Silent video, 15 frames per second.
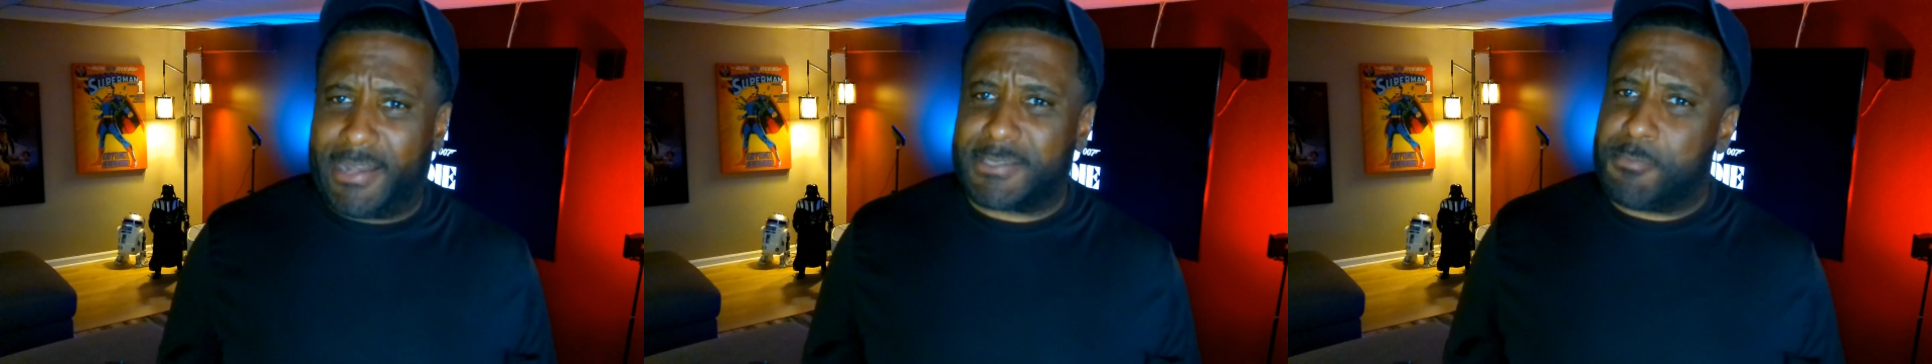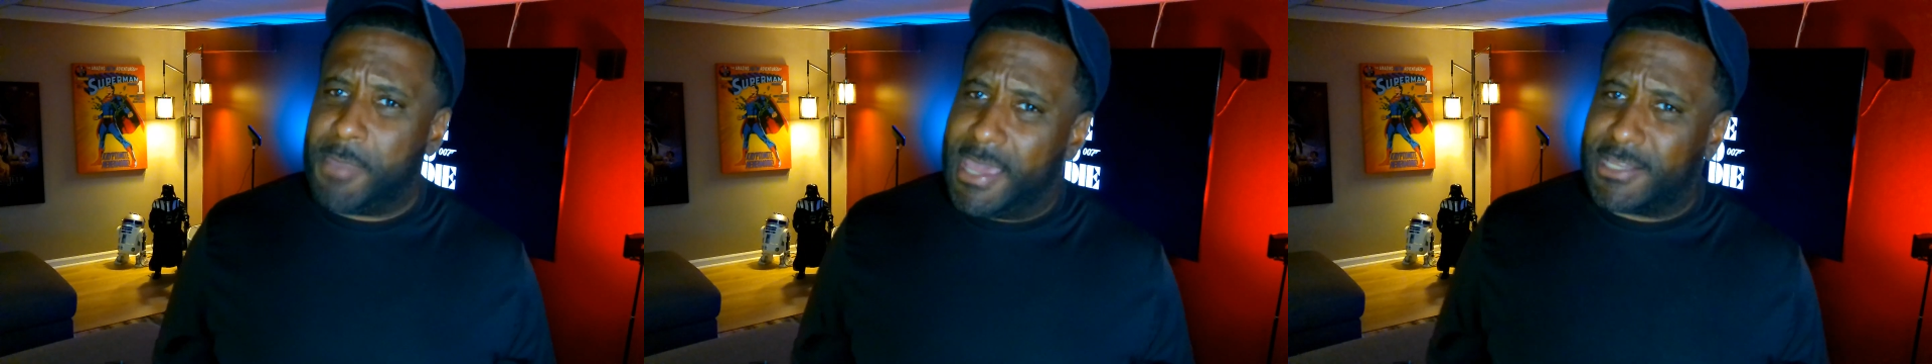
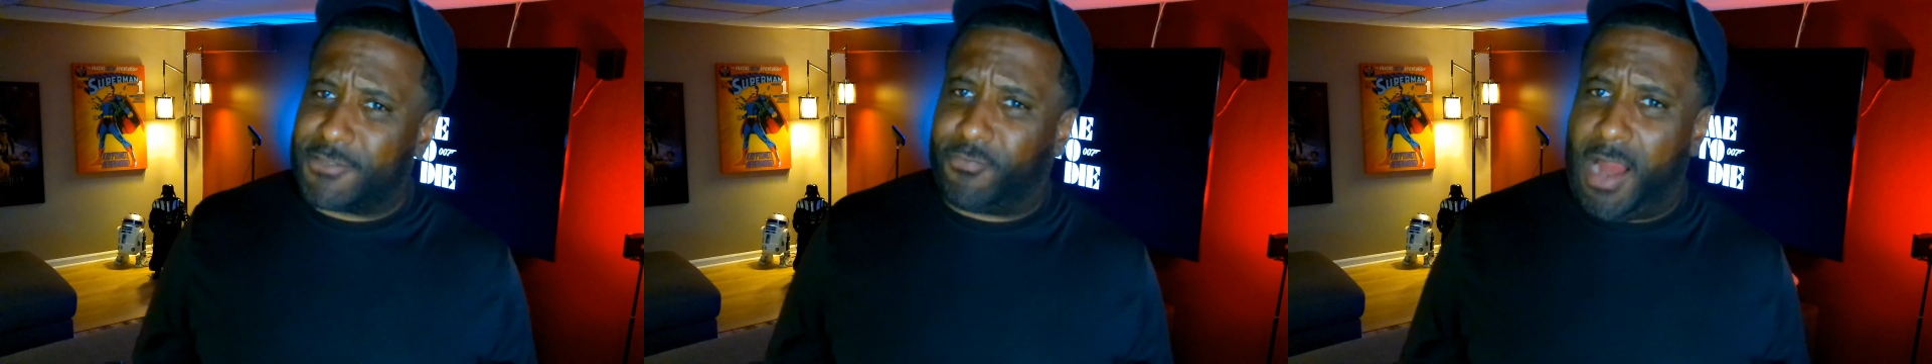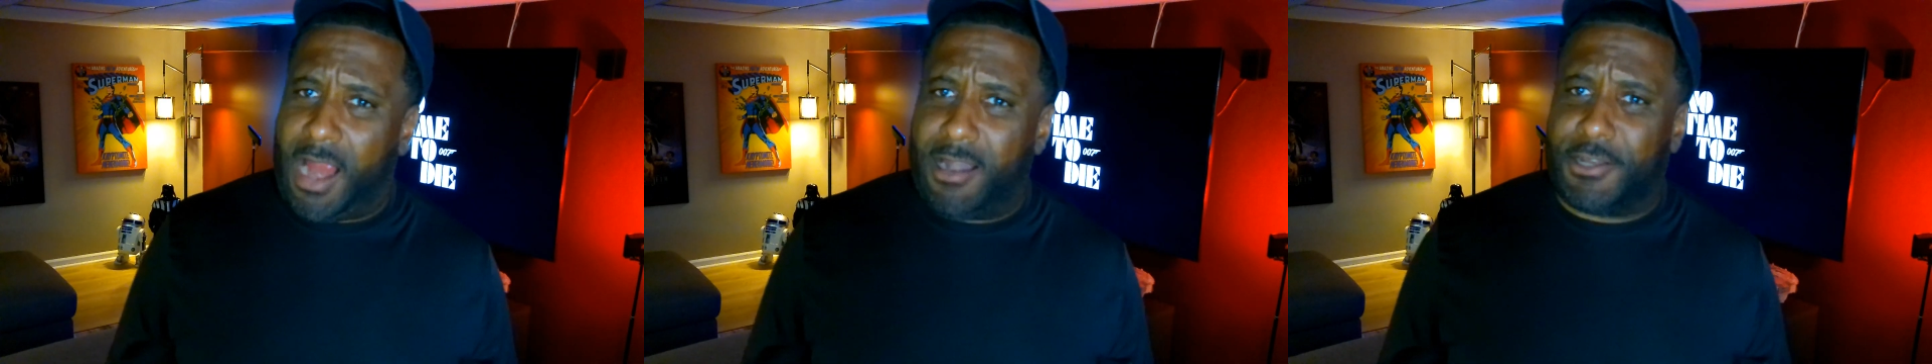This man is
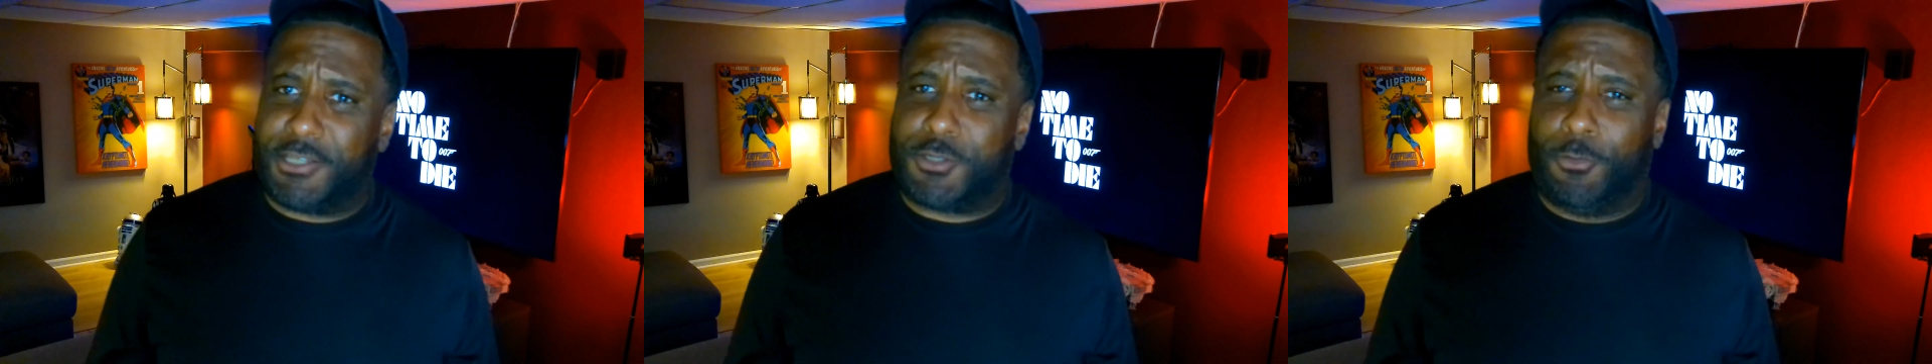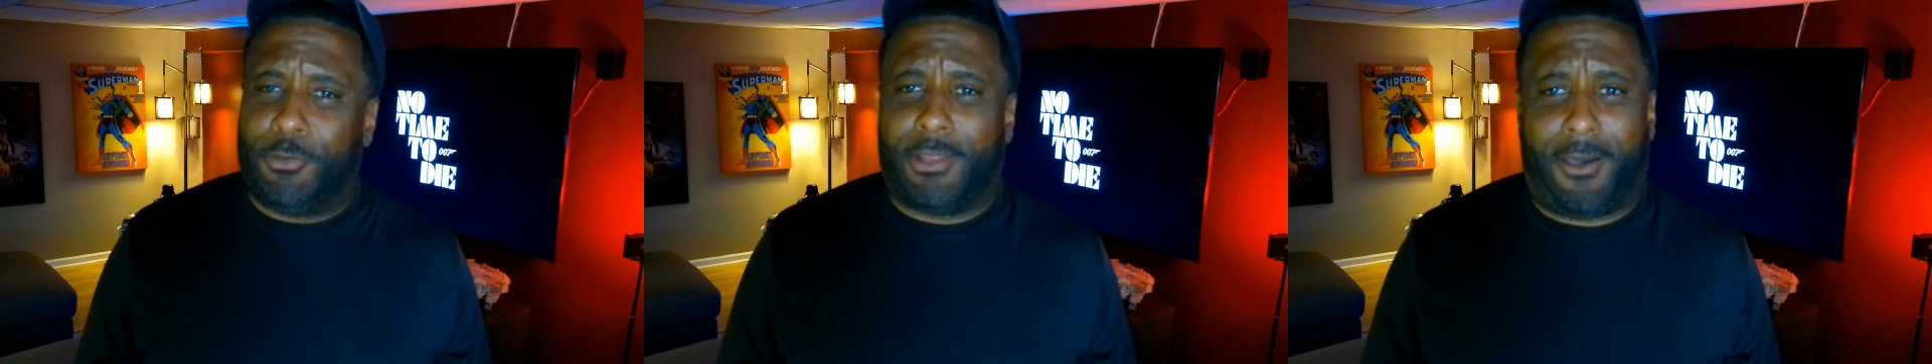firing
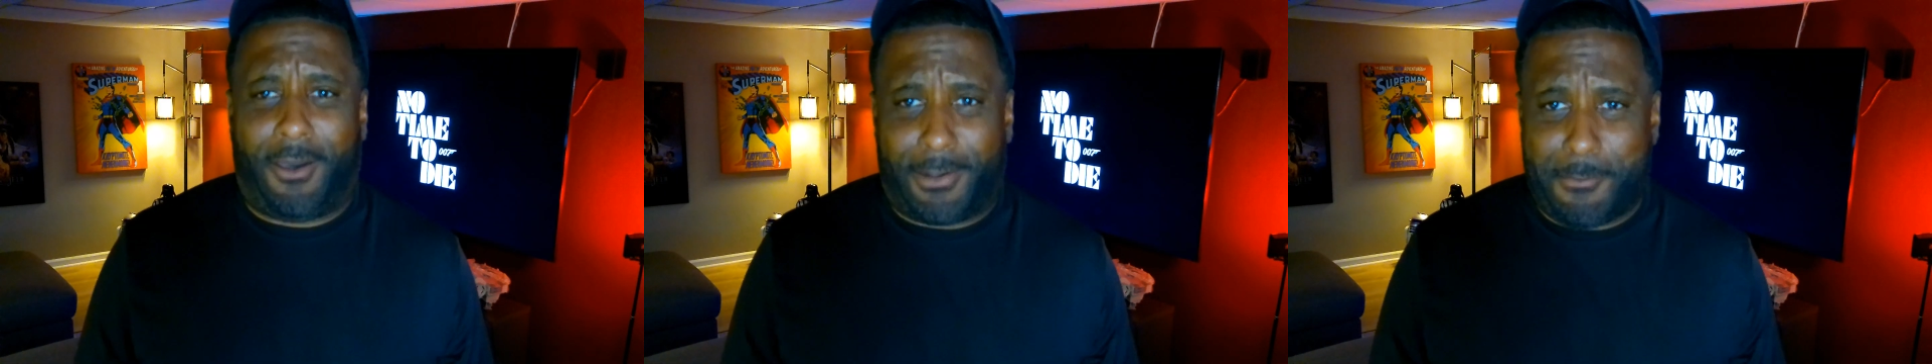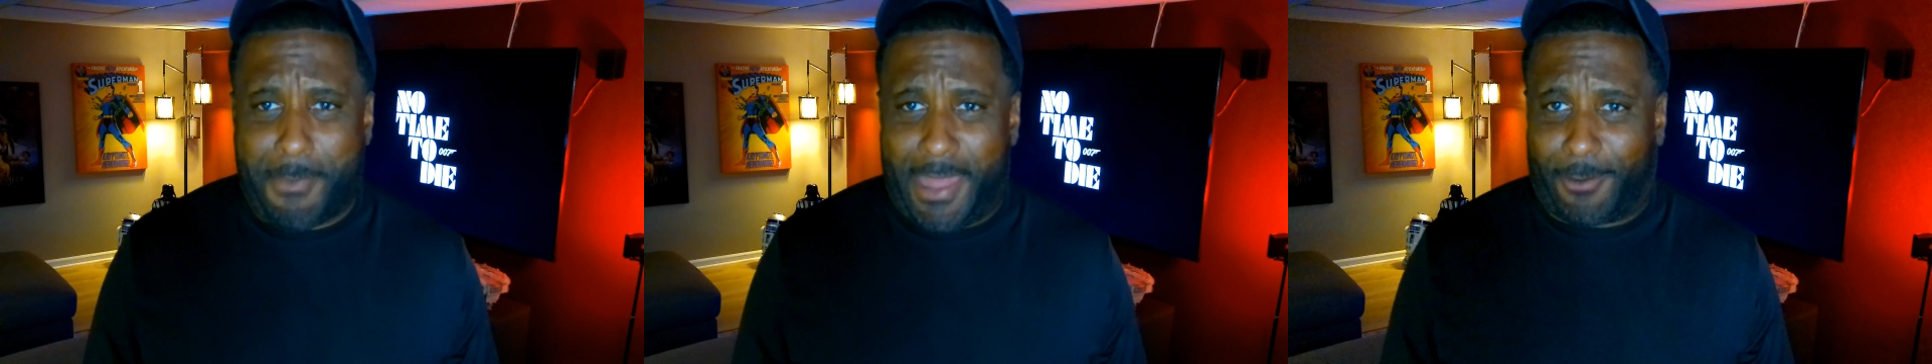at you with an
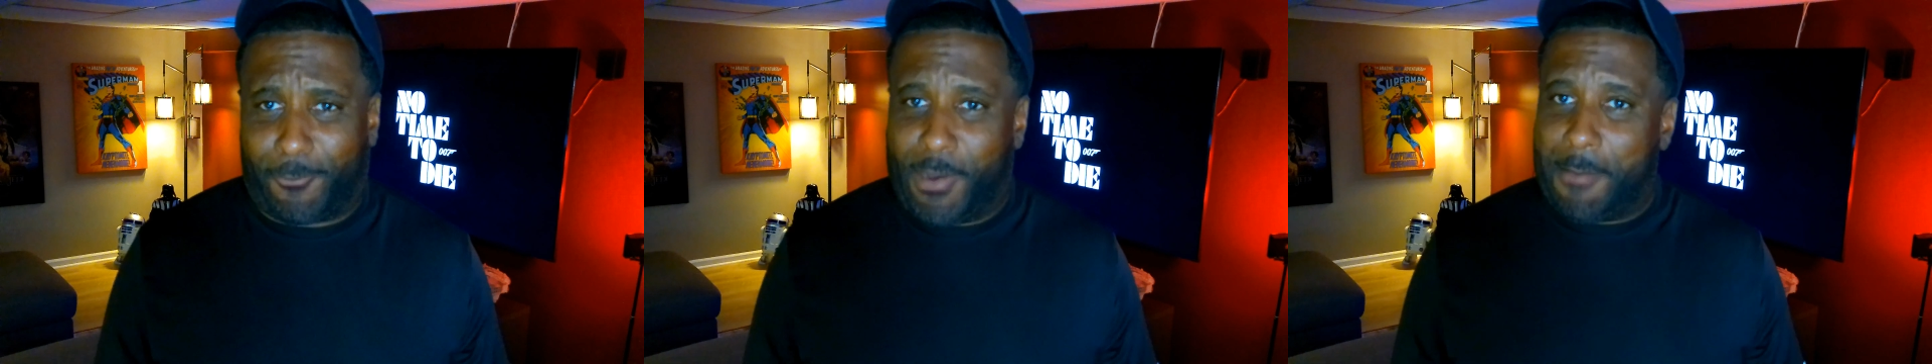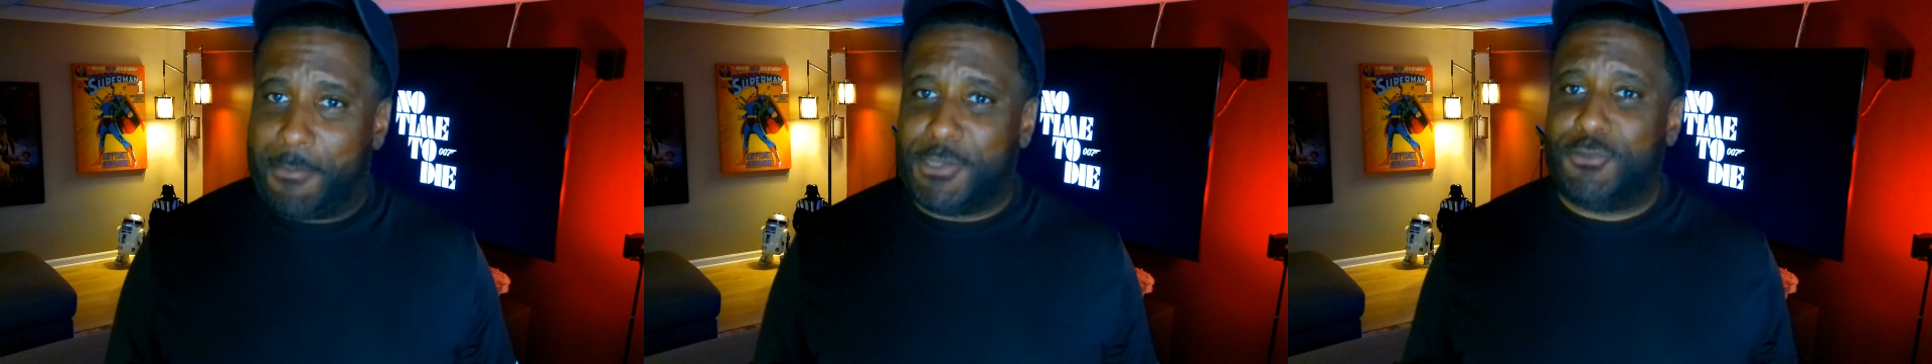automatic weapon.